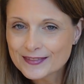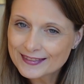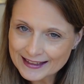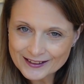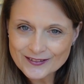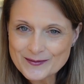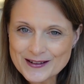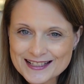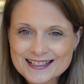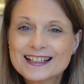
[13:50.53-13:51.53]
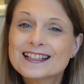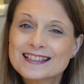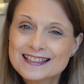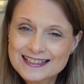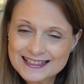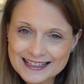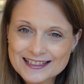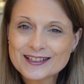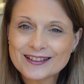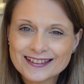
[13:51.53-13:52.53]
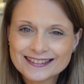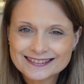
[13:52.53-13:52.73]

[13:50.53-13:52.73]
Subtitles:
Thank you very much. See you soon.